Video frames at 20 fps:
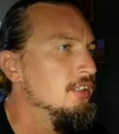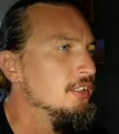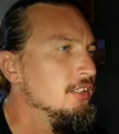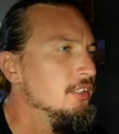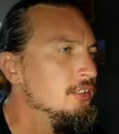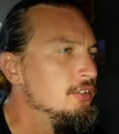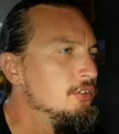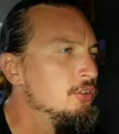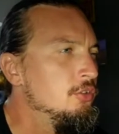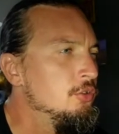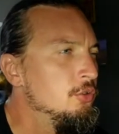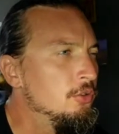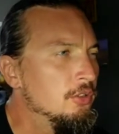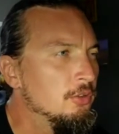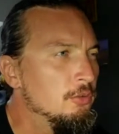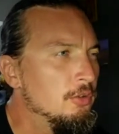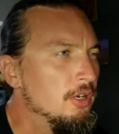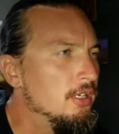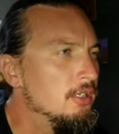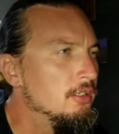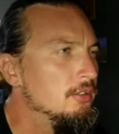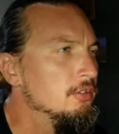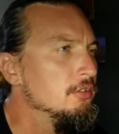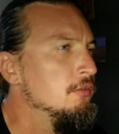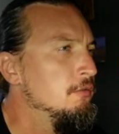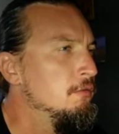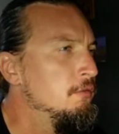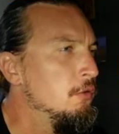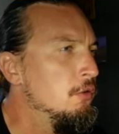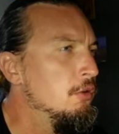It took around
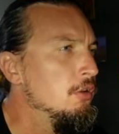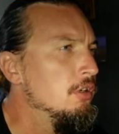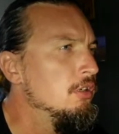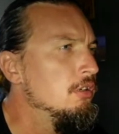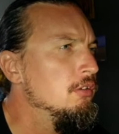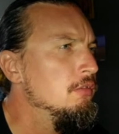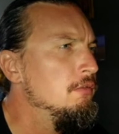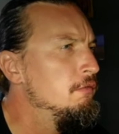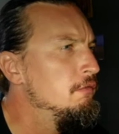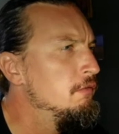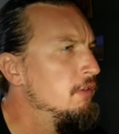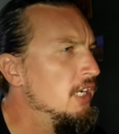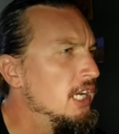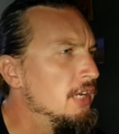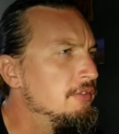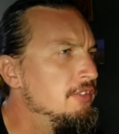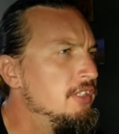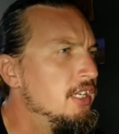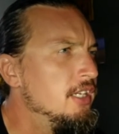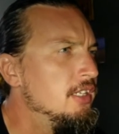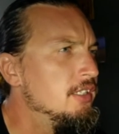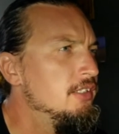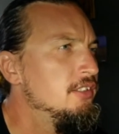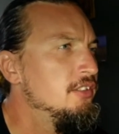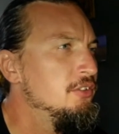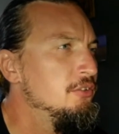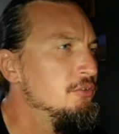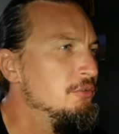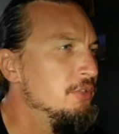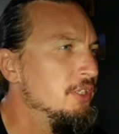4 or 5 days
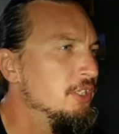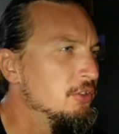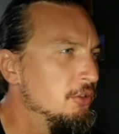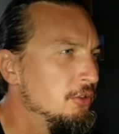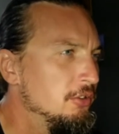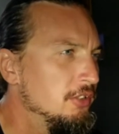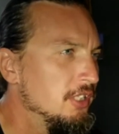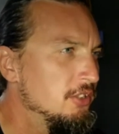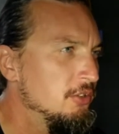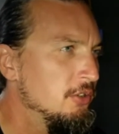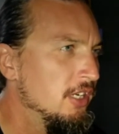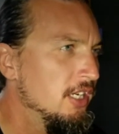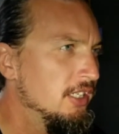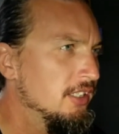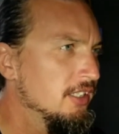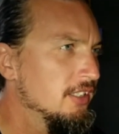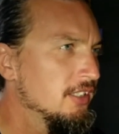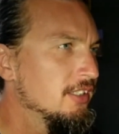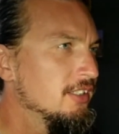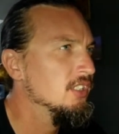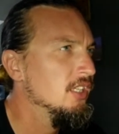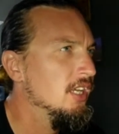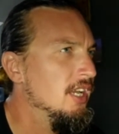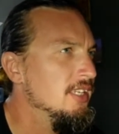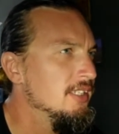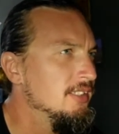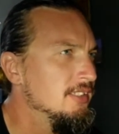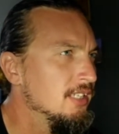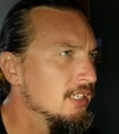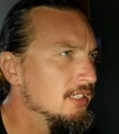to record a track.
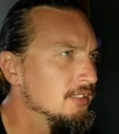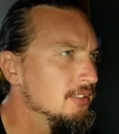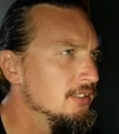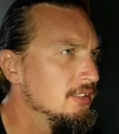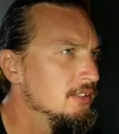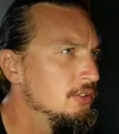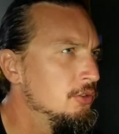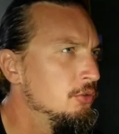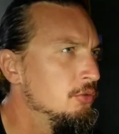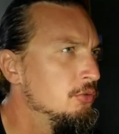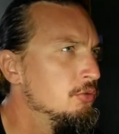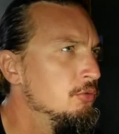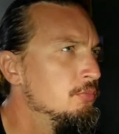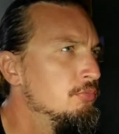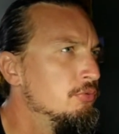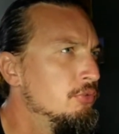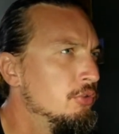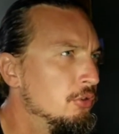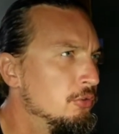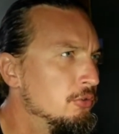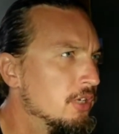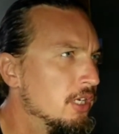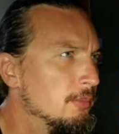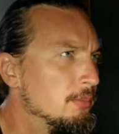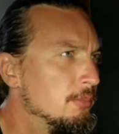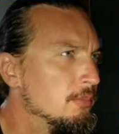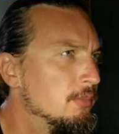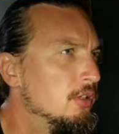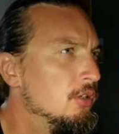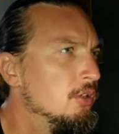I started to
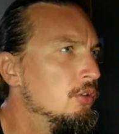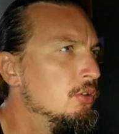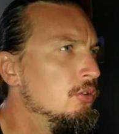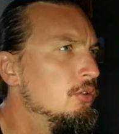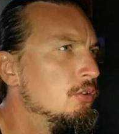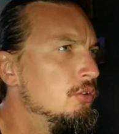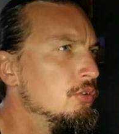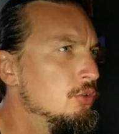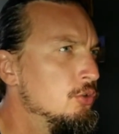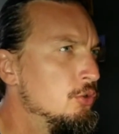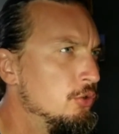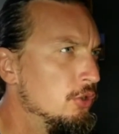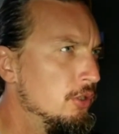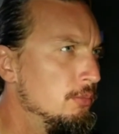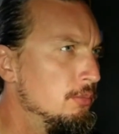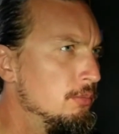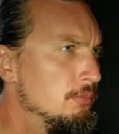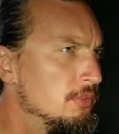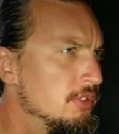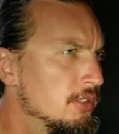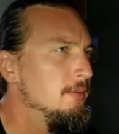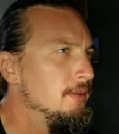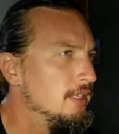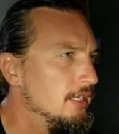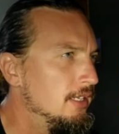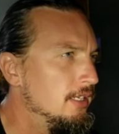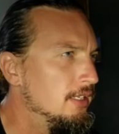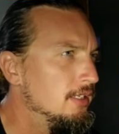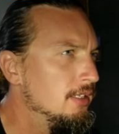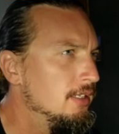program all drums.
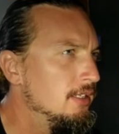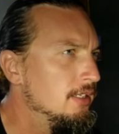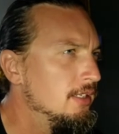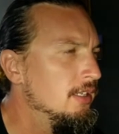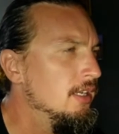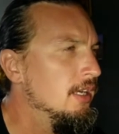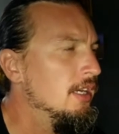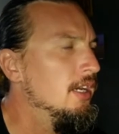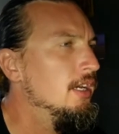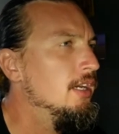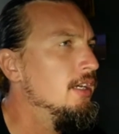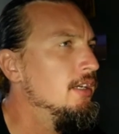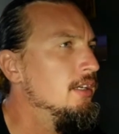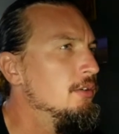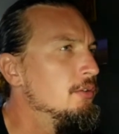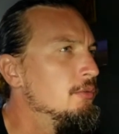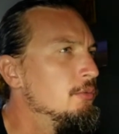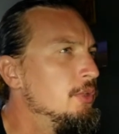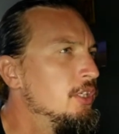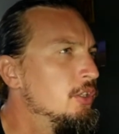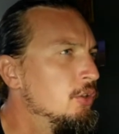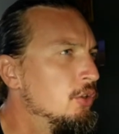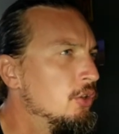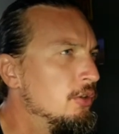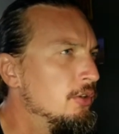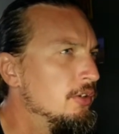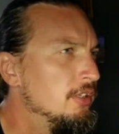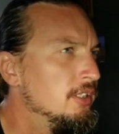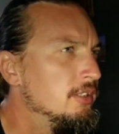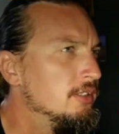Then I
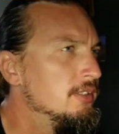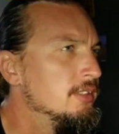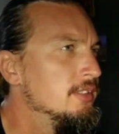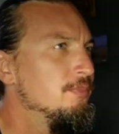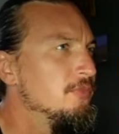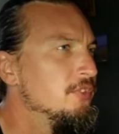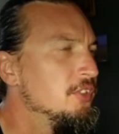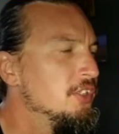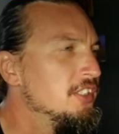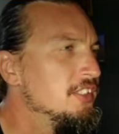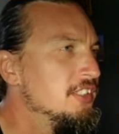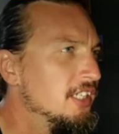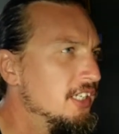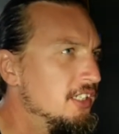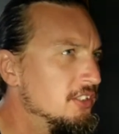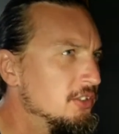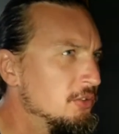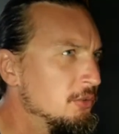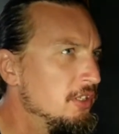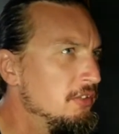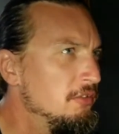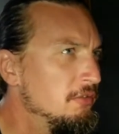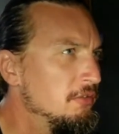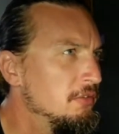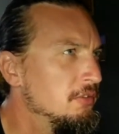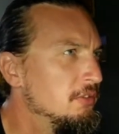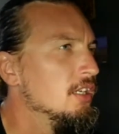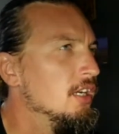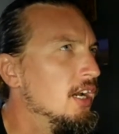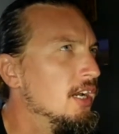recorded the guitar riff.
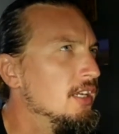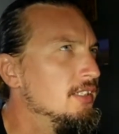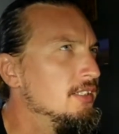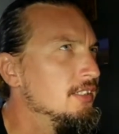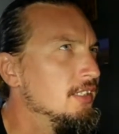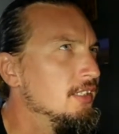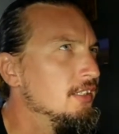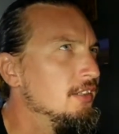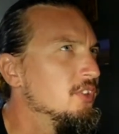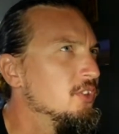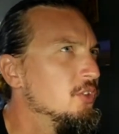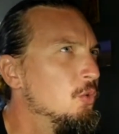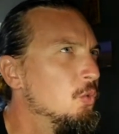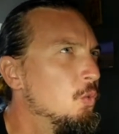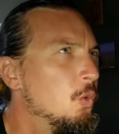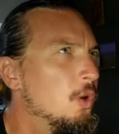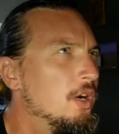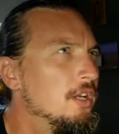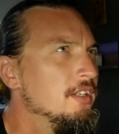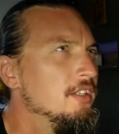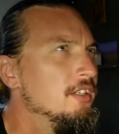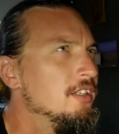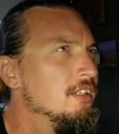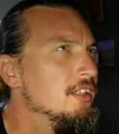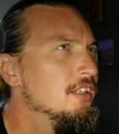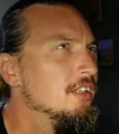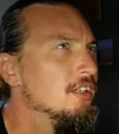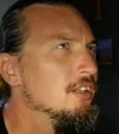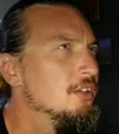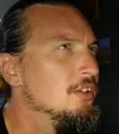I think the one
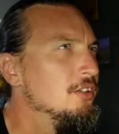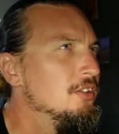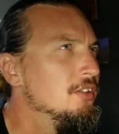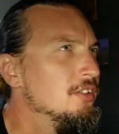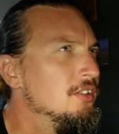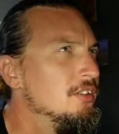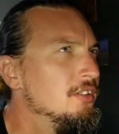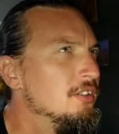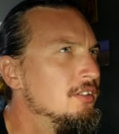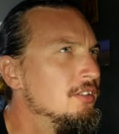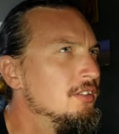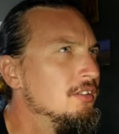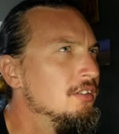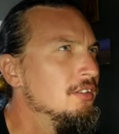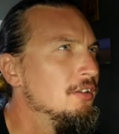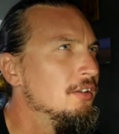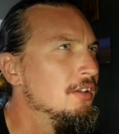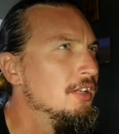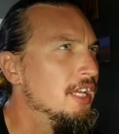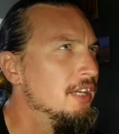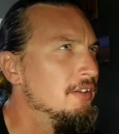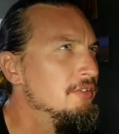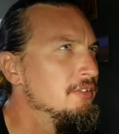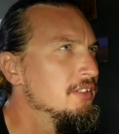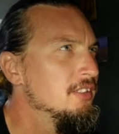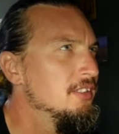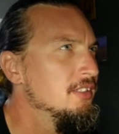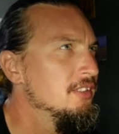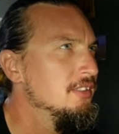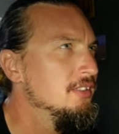on the
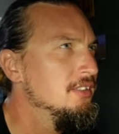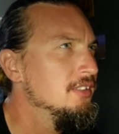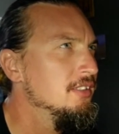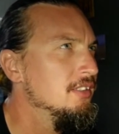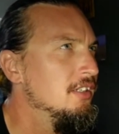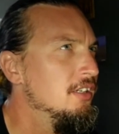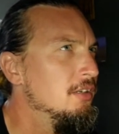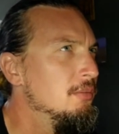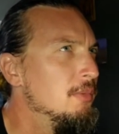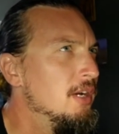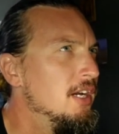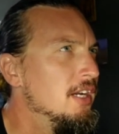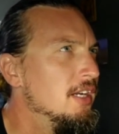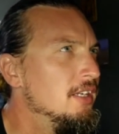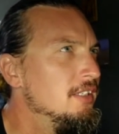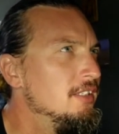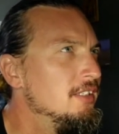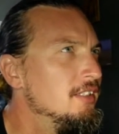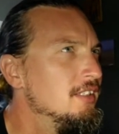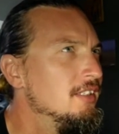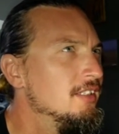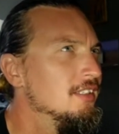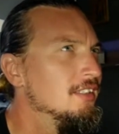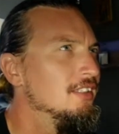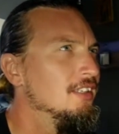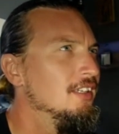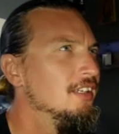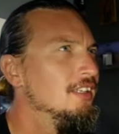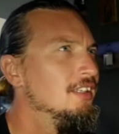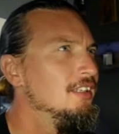left are mine
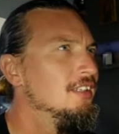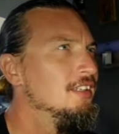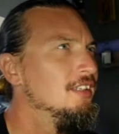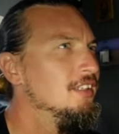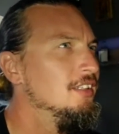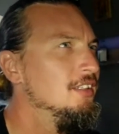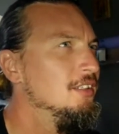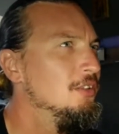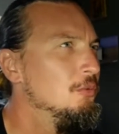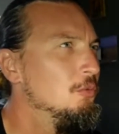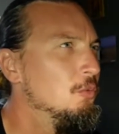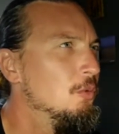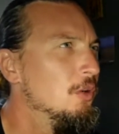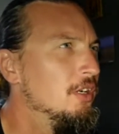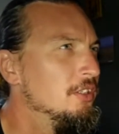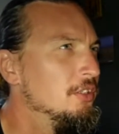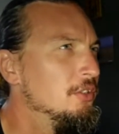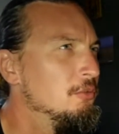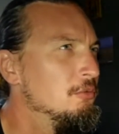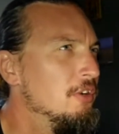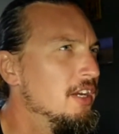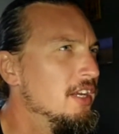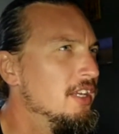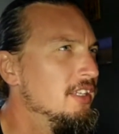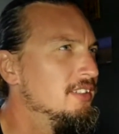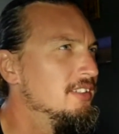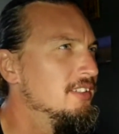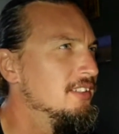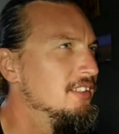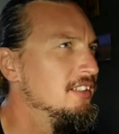and the one on the
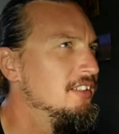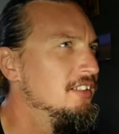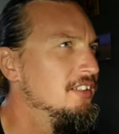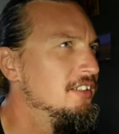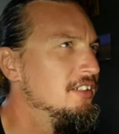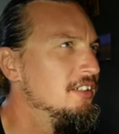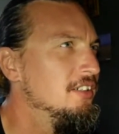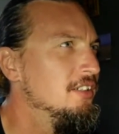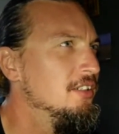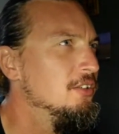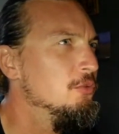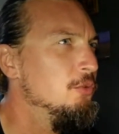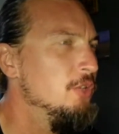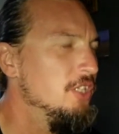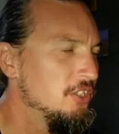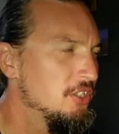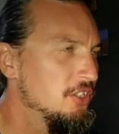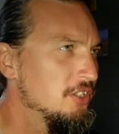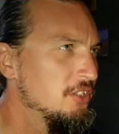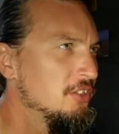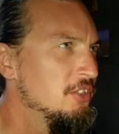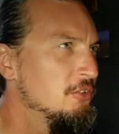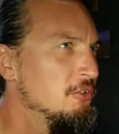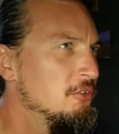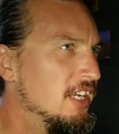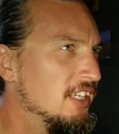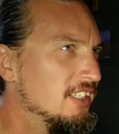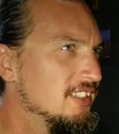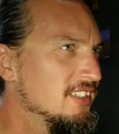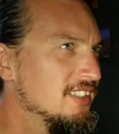right are Rich
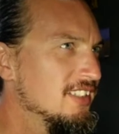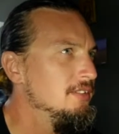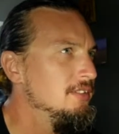tracks.